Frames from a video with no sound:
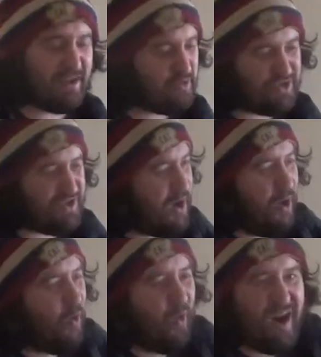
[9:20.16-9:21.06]
There's
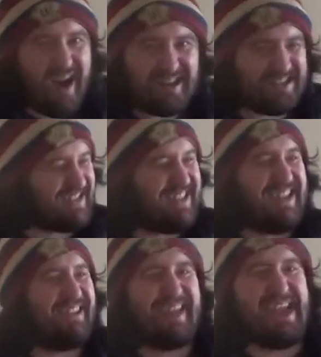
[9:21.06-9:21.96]
no uh,
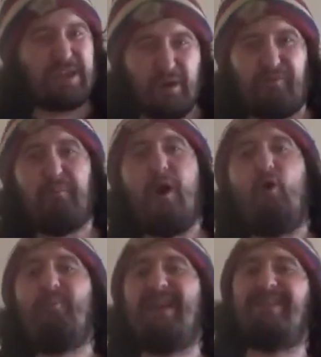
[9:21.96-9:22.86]
stealing of
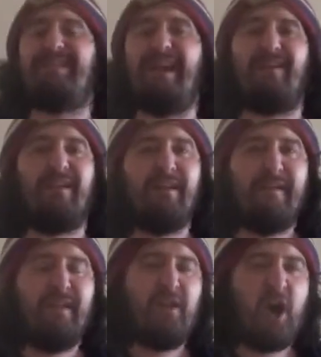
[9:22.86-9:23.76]
moment there.
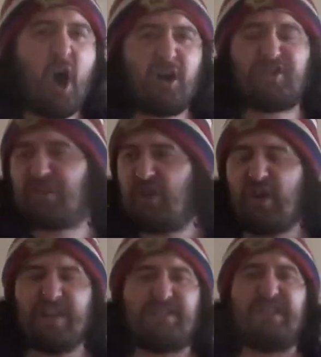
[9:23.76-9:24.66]
Asuka
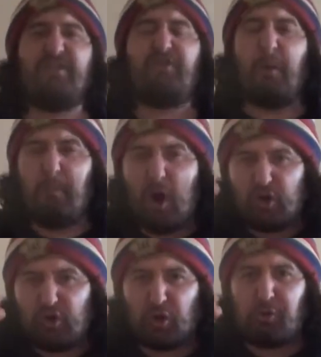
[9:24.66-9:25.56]
isn't a
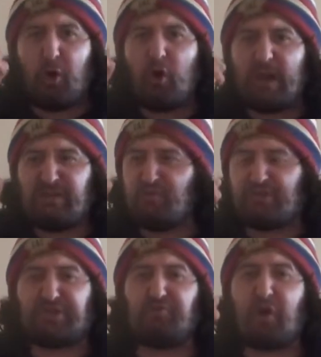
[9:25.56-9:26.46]
mongoloid
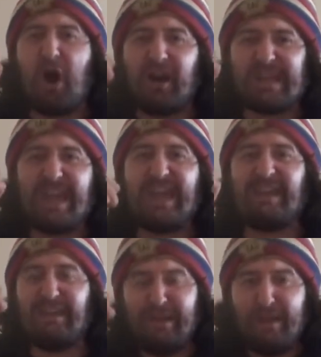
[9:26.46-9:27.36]
who's
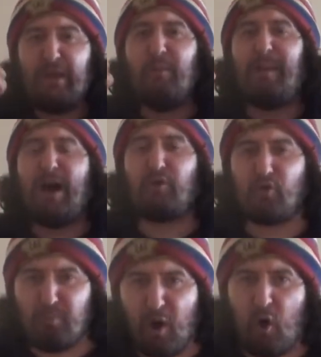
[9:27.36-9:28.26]
crying about
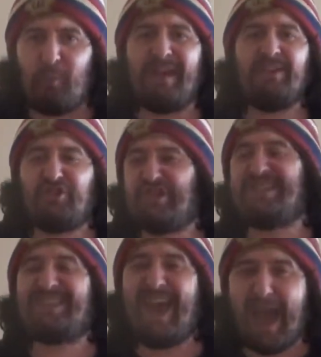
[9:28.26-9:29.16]
her moment.
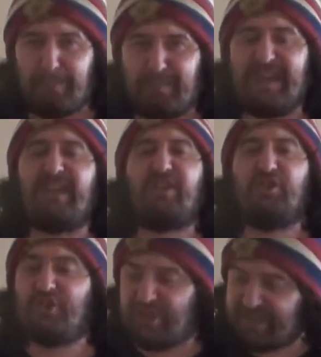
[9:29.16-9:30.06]
She's happy
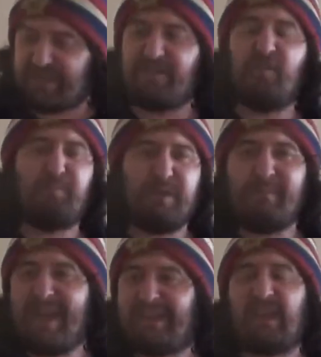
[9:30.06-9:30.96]
because she's going to be
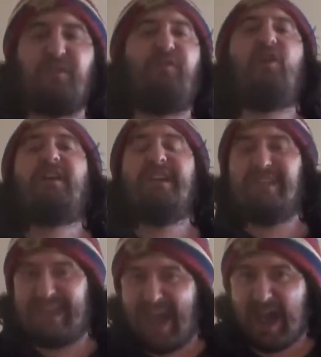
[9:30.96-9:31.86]
making
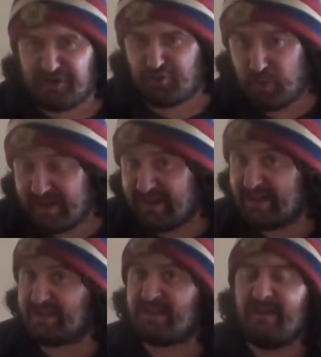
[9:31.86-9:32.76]
fucking cash with
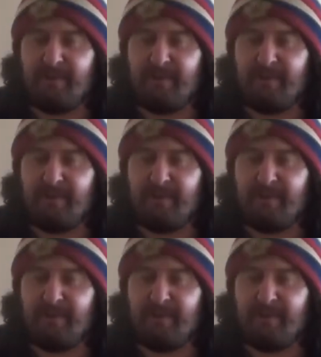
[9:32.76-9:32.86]
this.